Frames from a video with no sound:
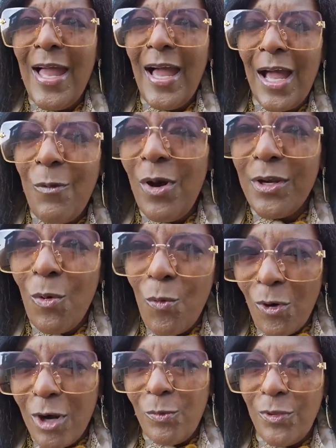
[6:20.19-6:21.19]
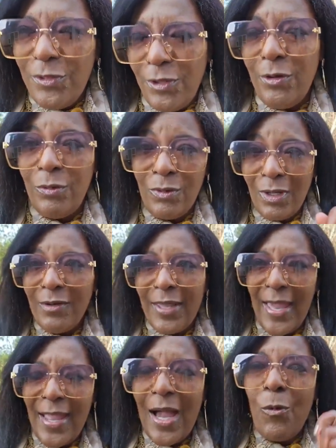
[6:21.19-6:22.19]
I want to work with you.
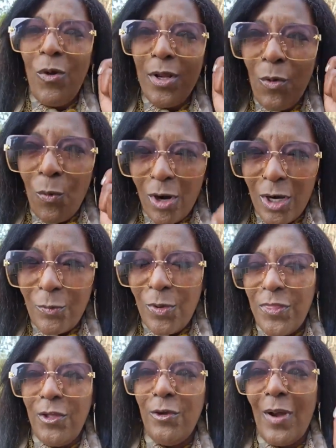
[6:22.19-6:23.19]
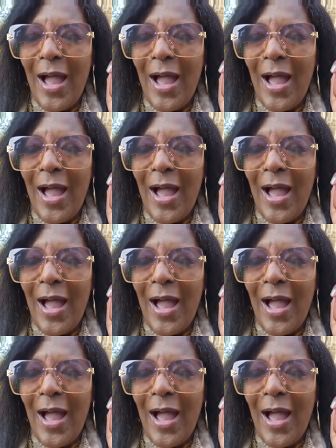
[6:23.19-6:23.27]
Okay. I want to work with you.